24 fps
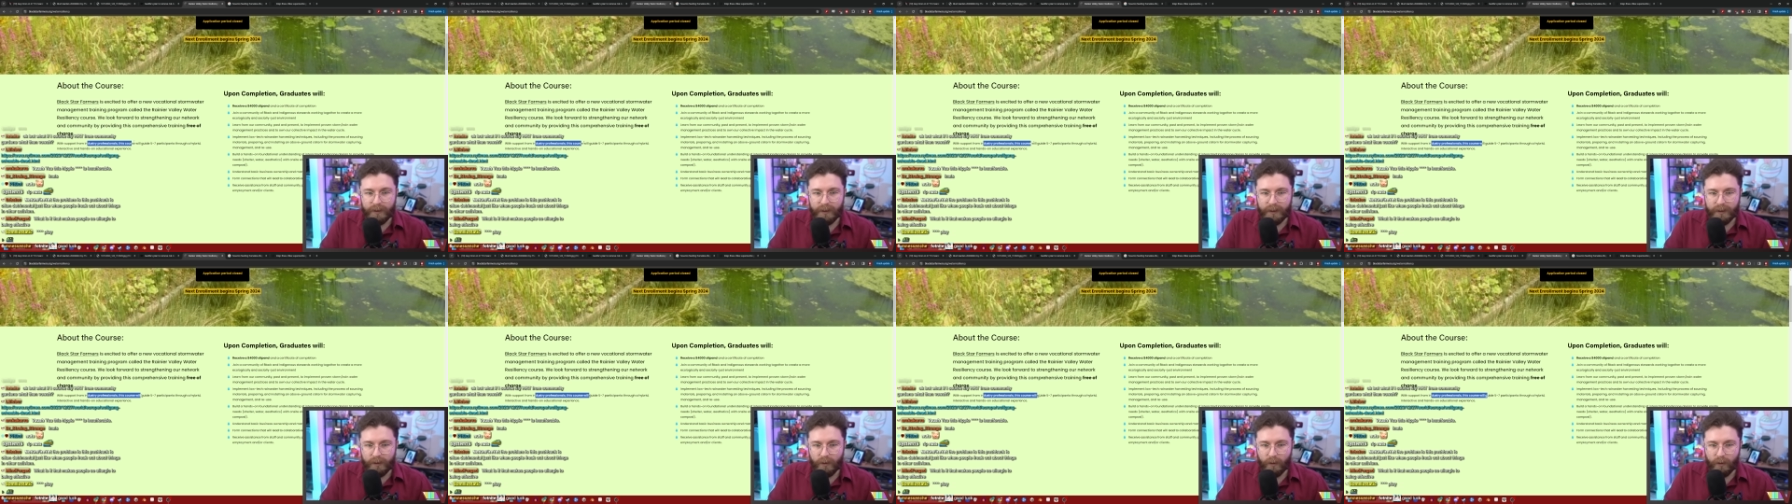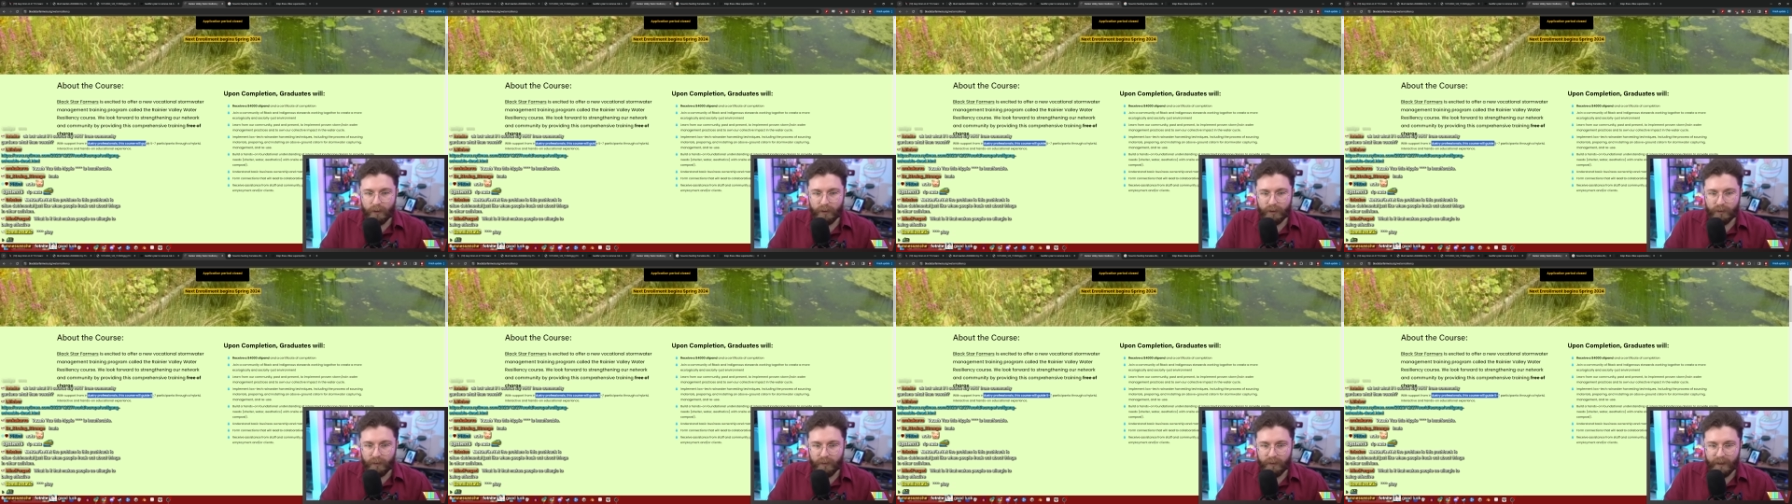this
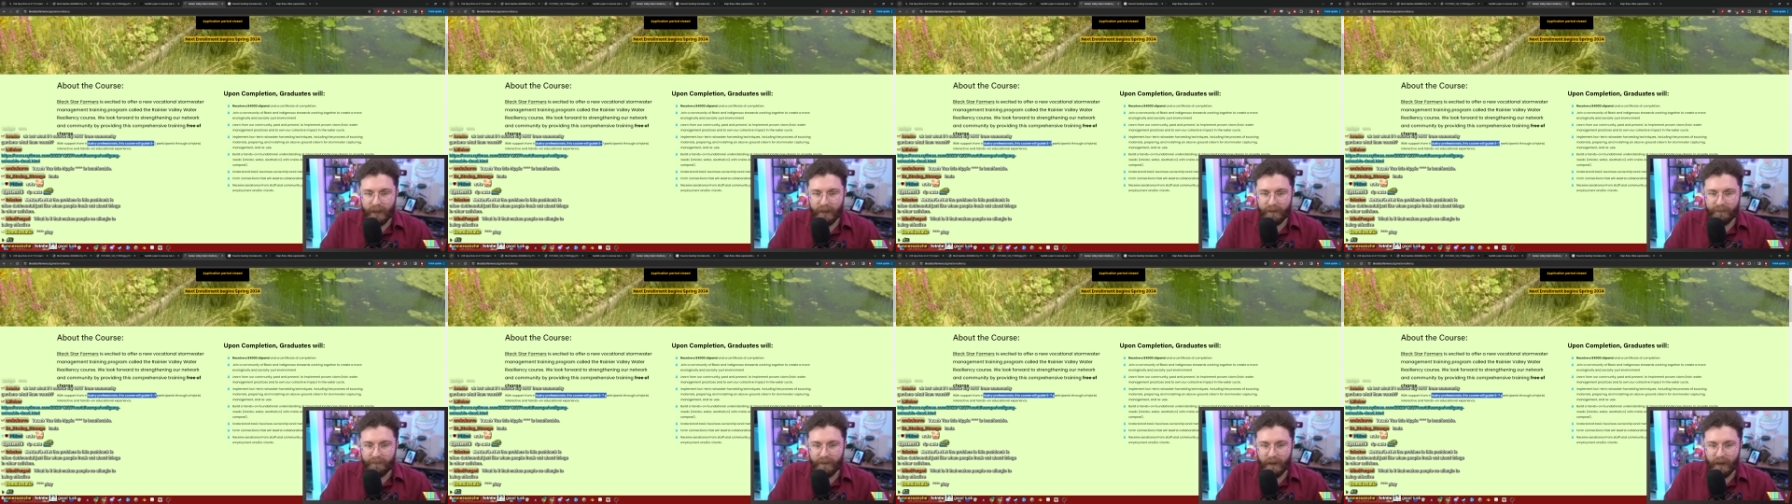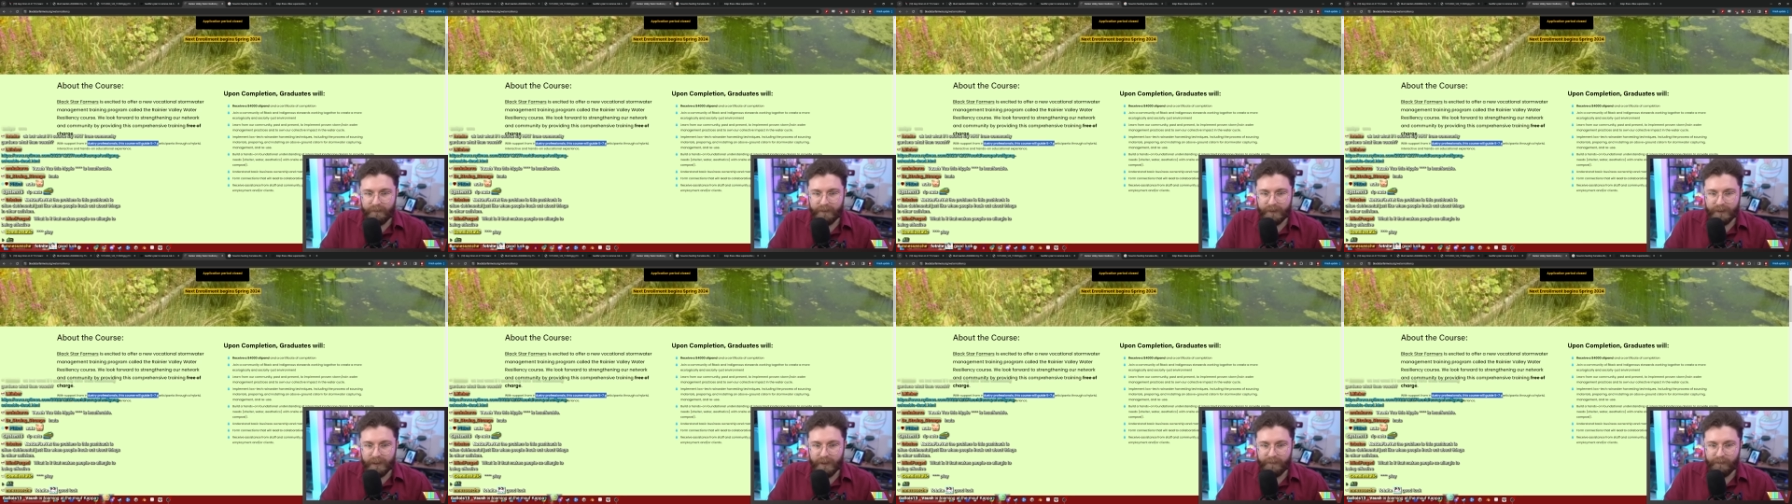course will guide
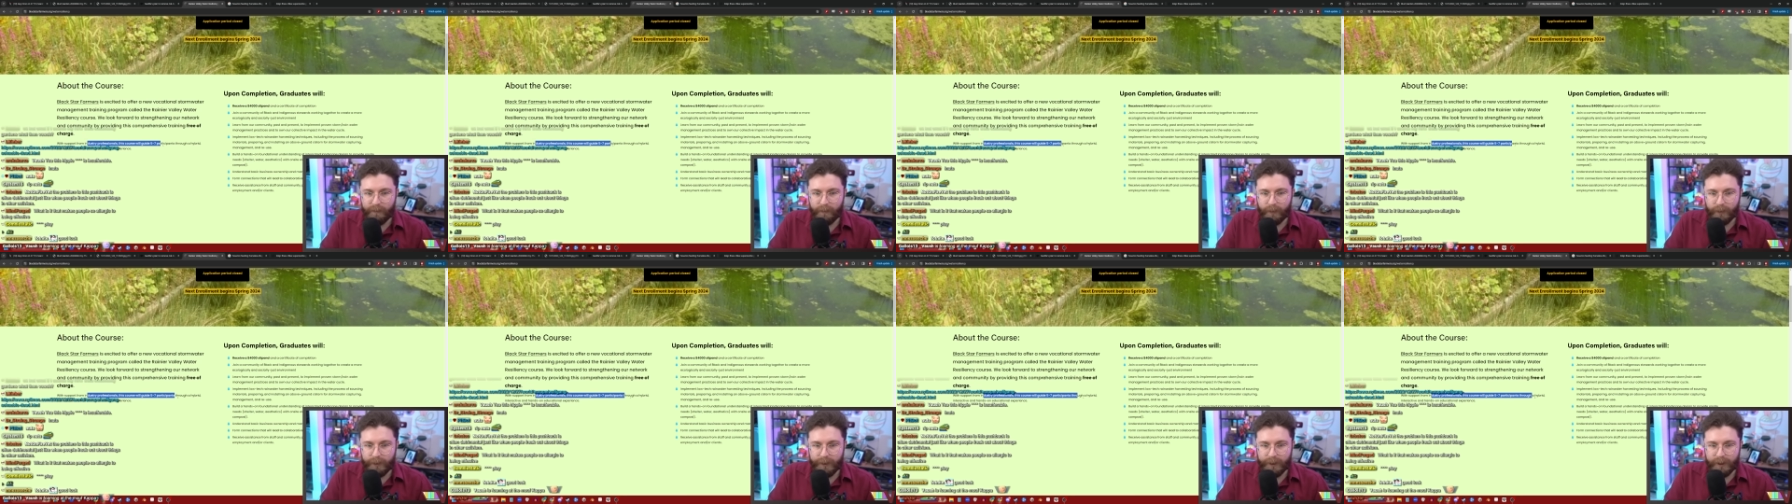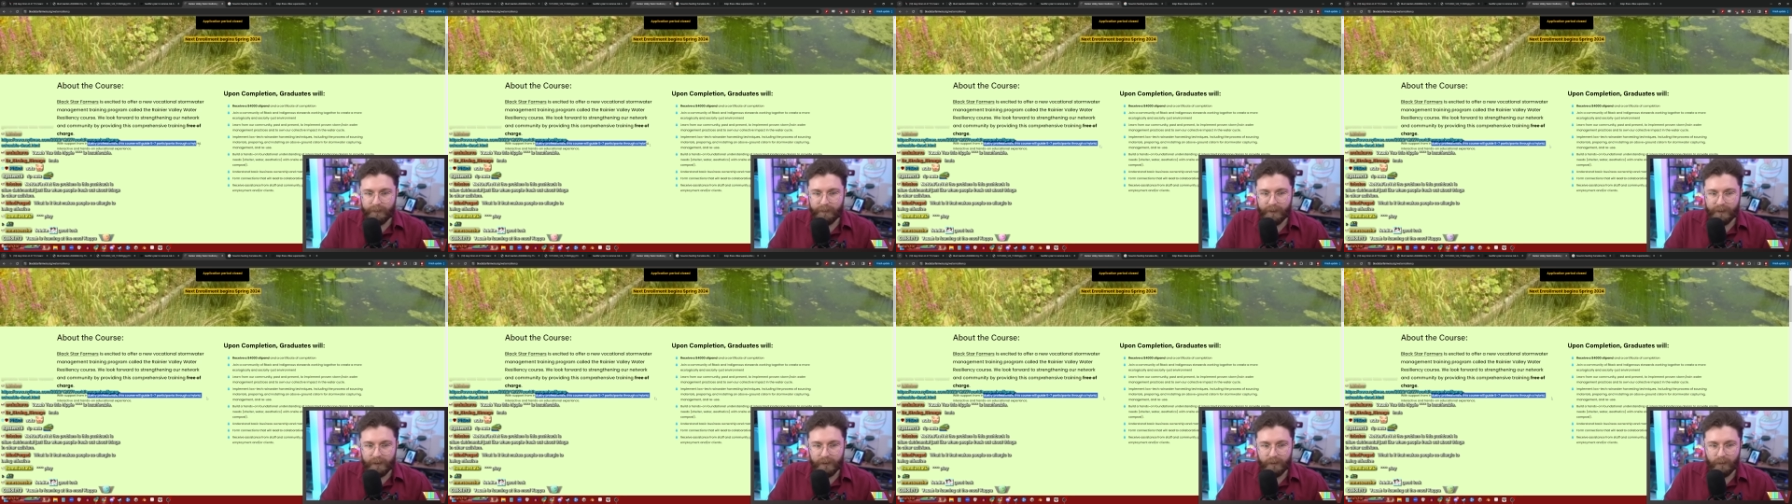5 to 7
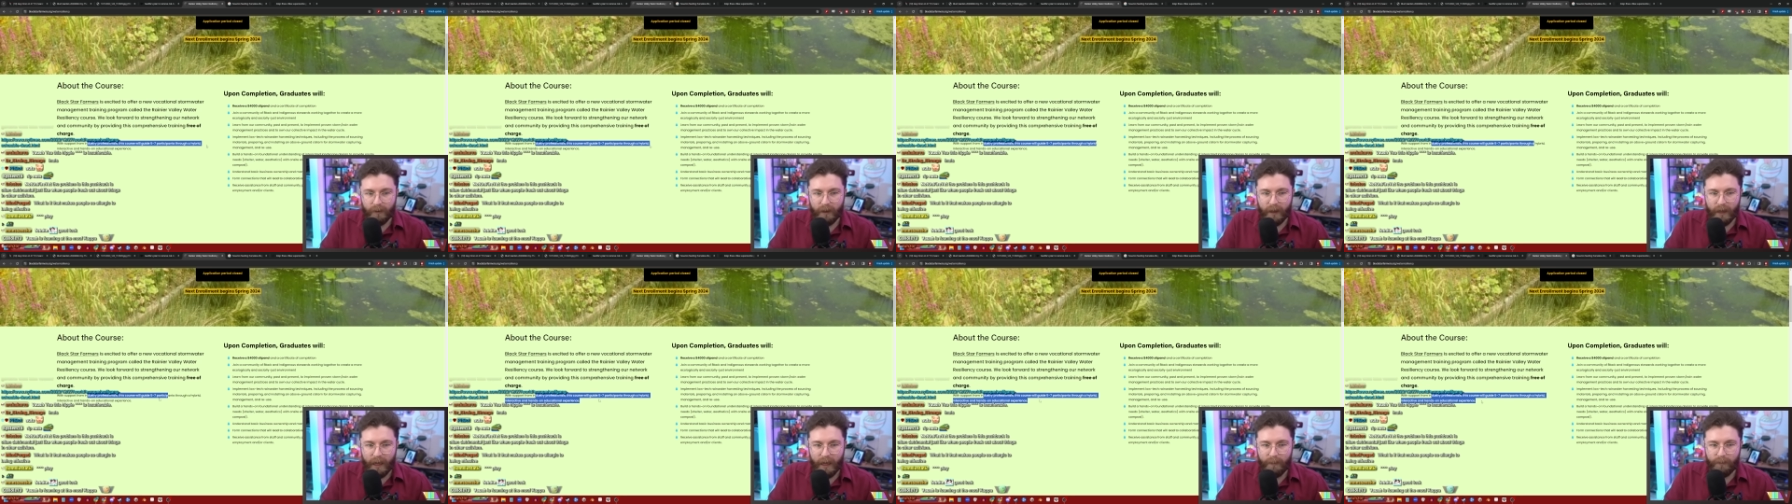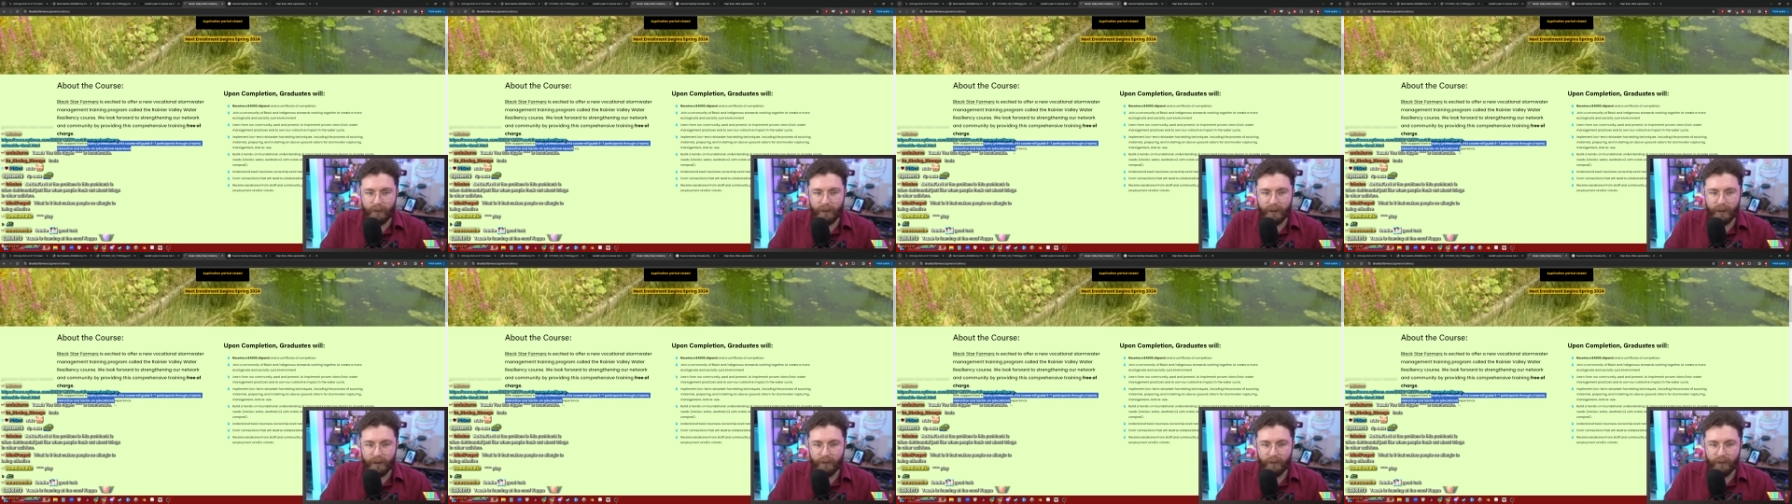participants through a hybrid,